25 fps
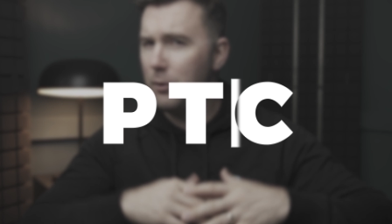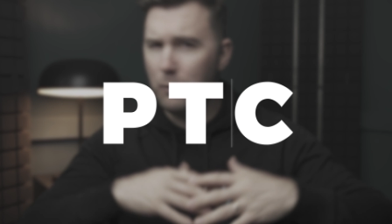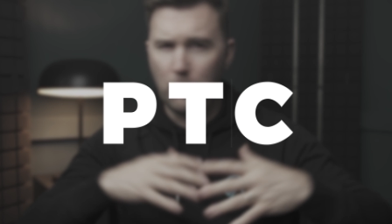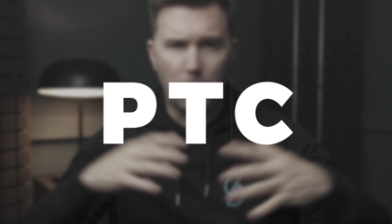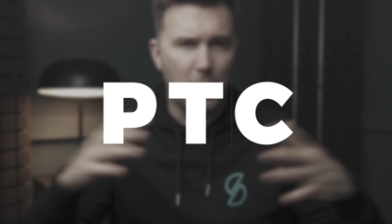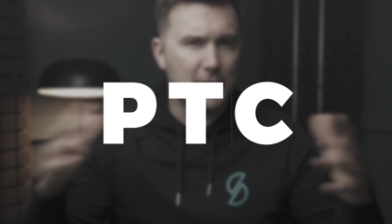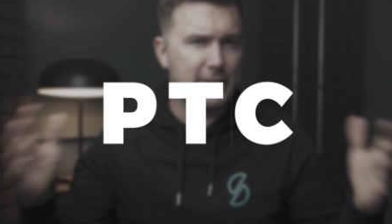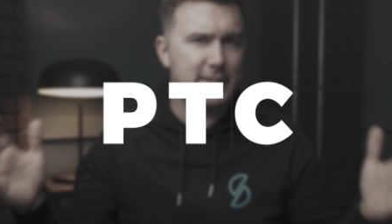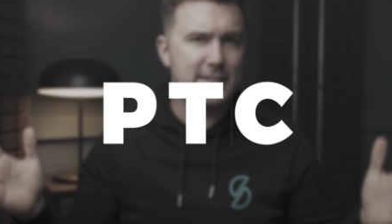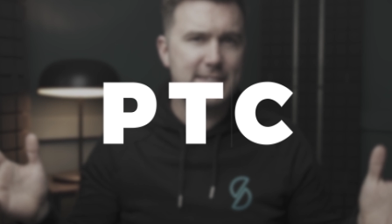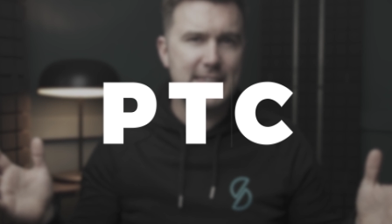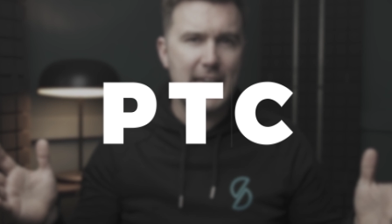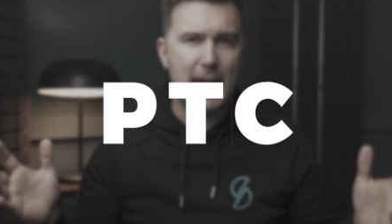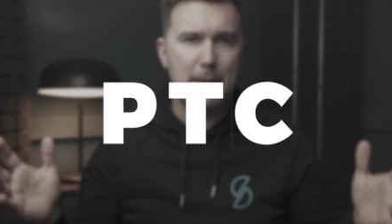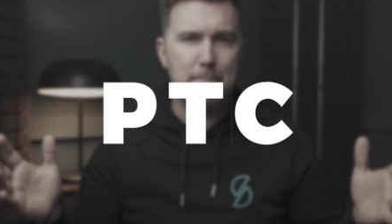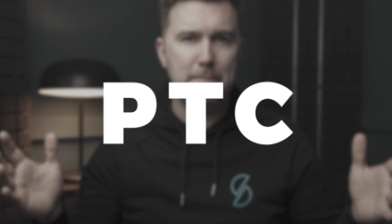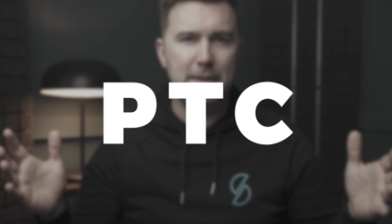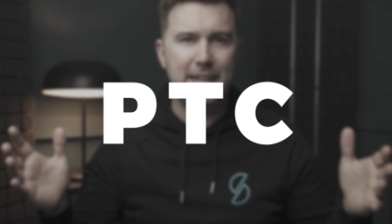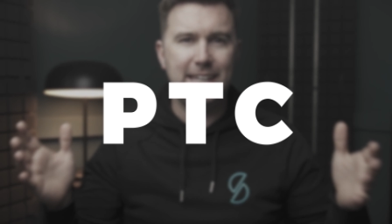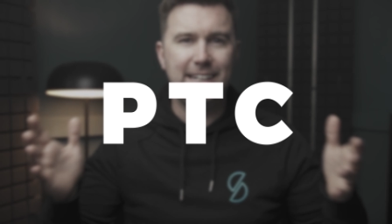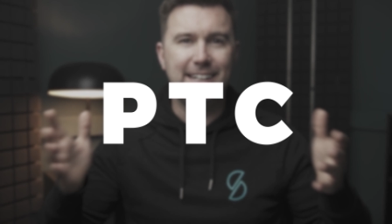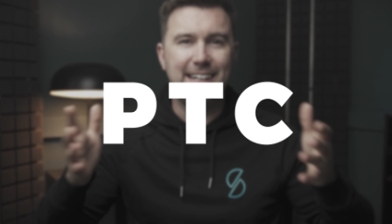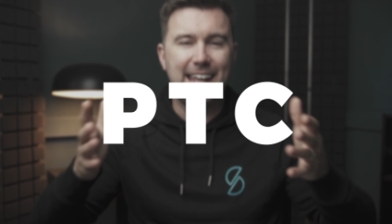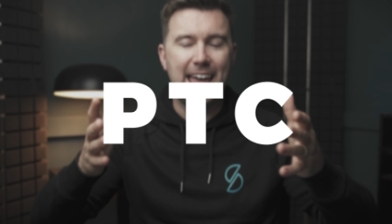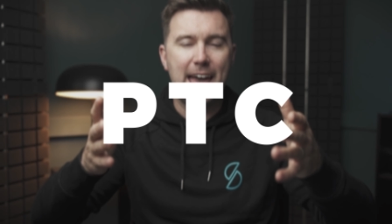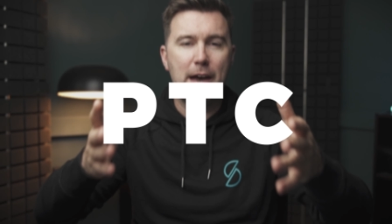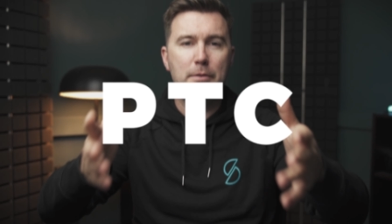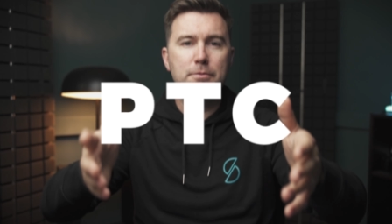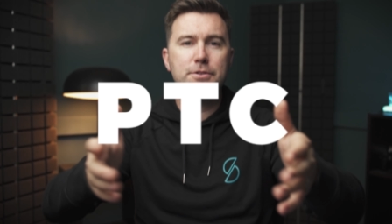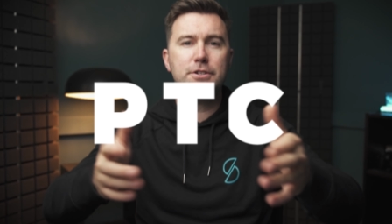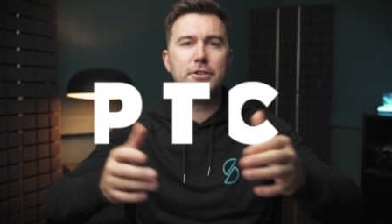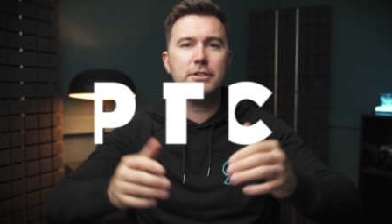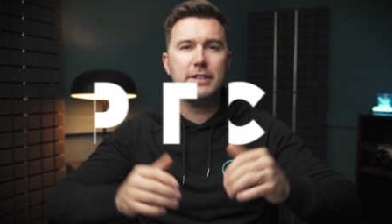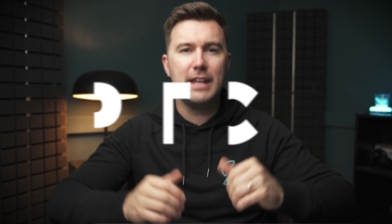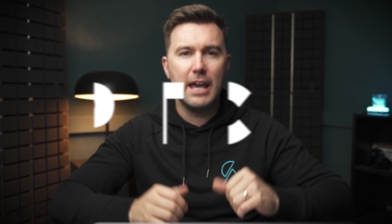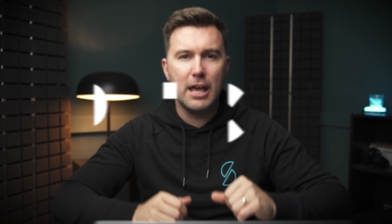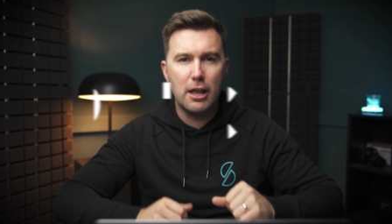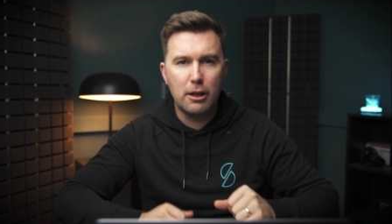What does that mean, and how is it
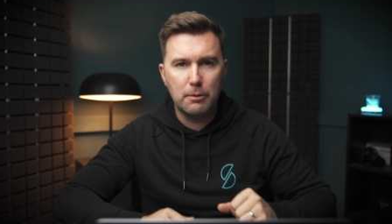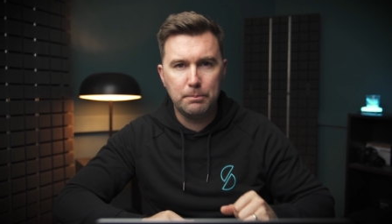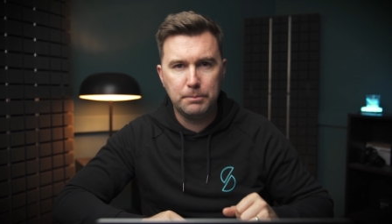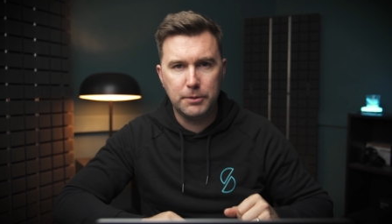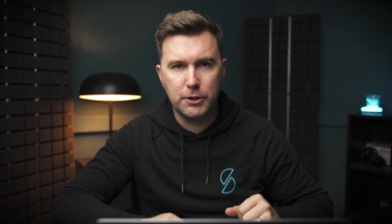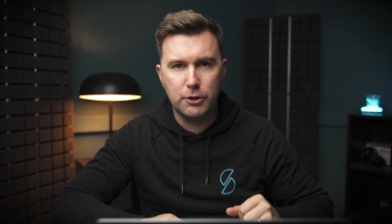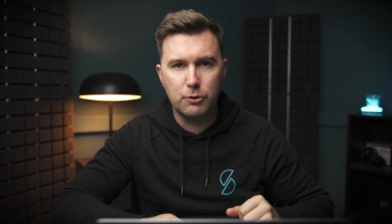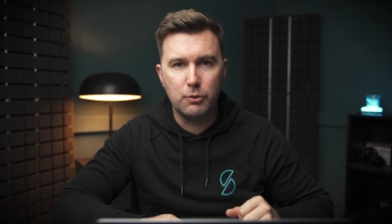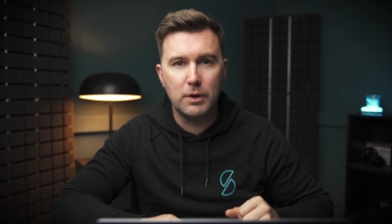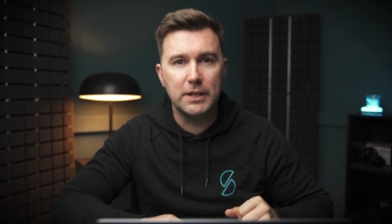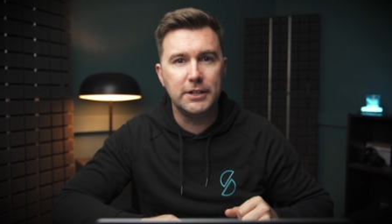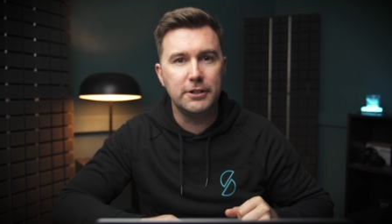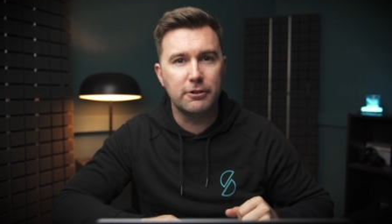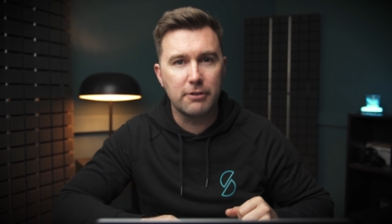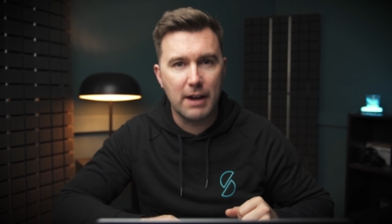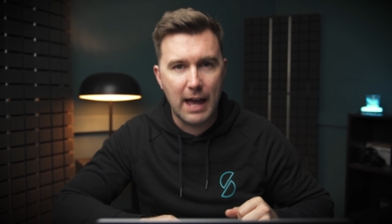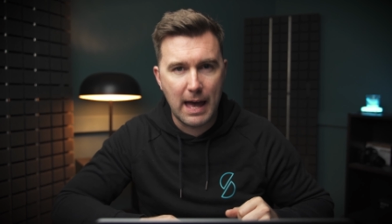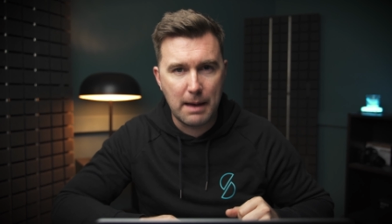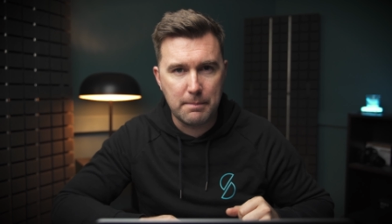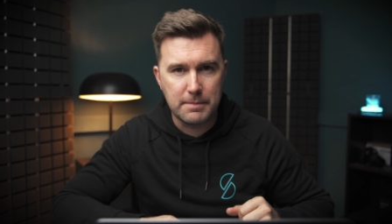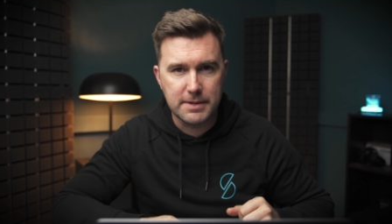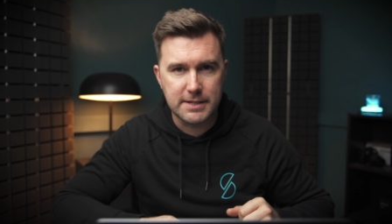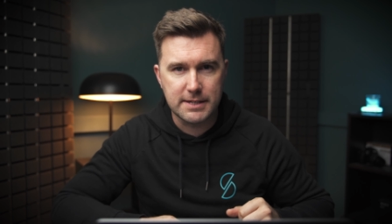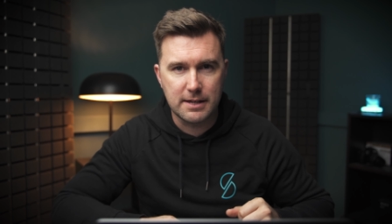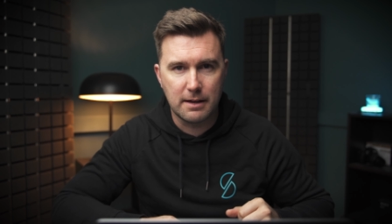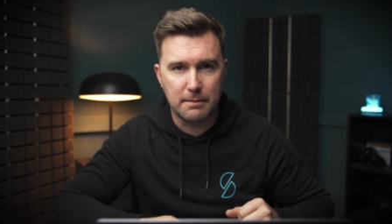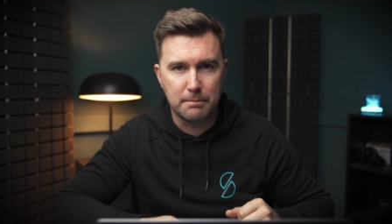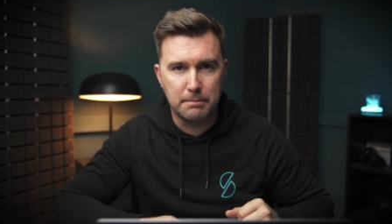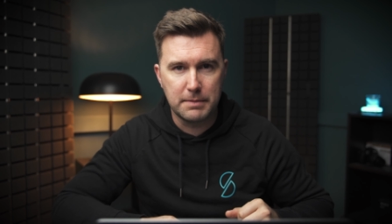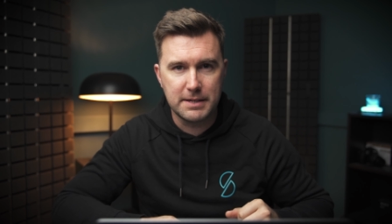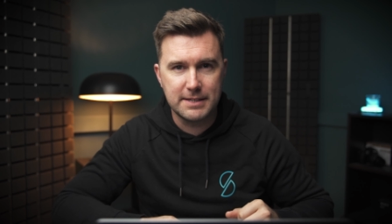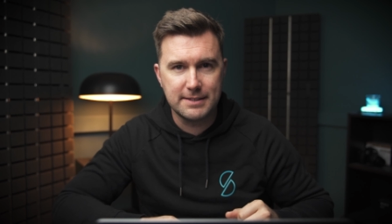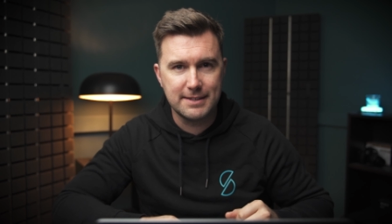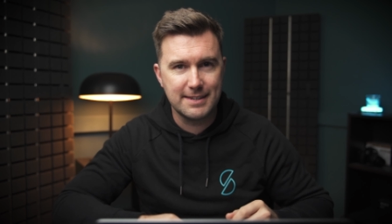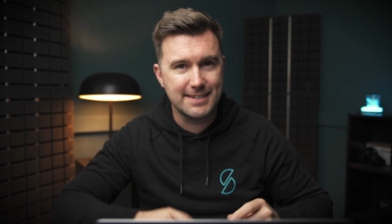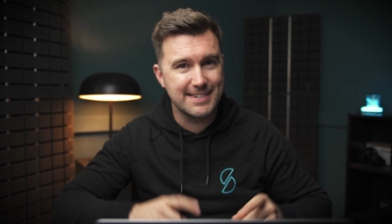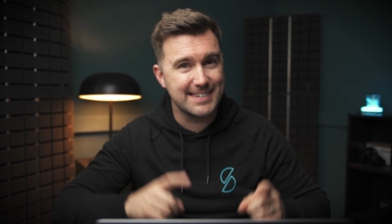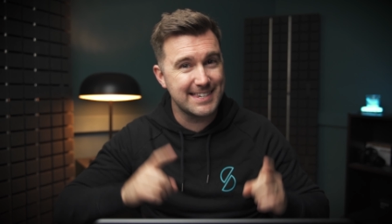going to help you in your Amazon
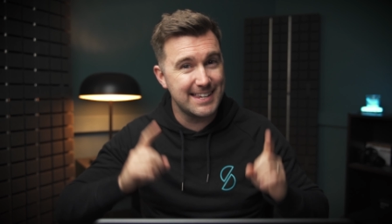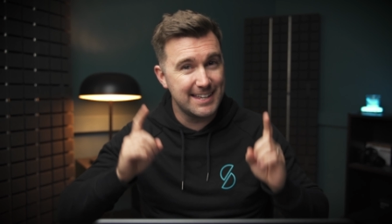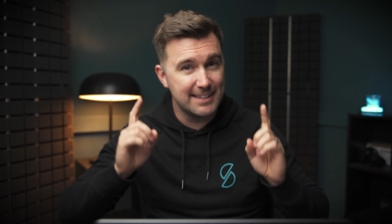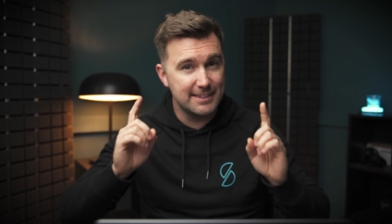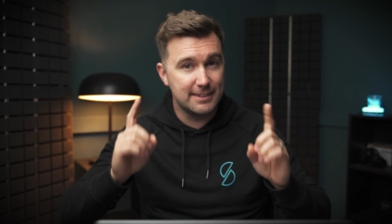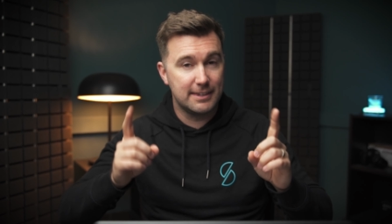business?